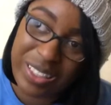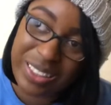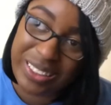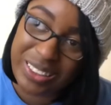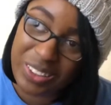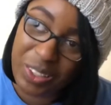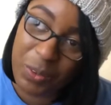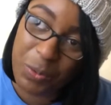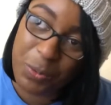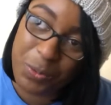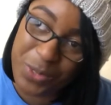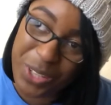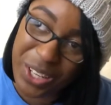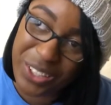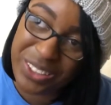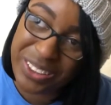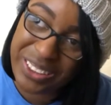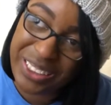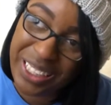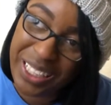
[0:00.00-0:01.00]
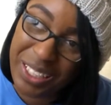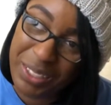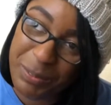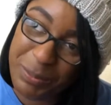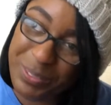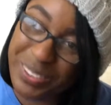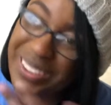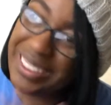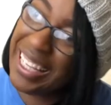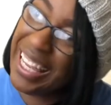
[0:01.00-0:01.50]
all this stuff from Dirt
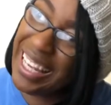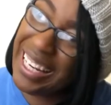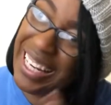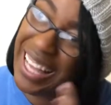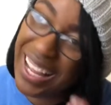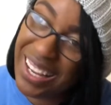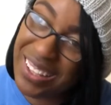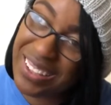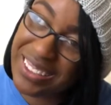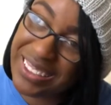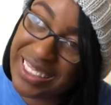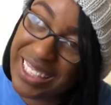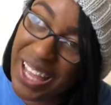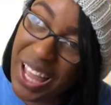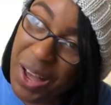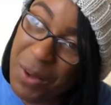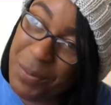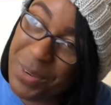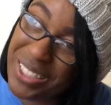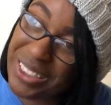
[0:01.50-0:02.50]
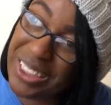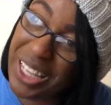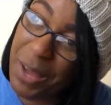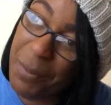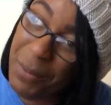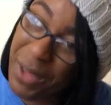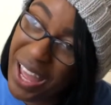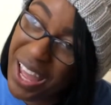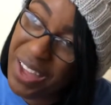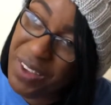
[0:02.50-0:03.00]
Cheap, and y'all gonna see how much I
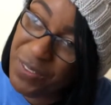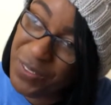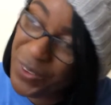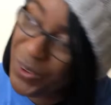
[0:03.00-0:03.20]
paid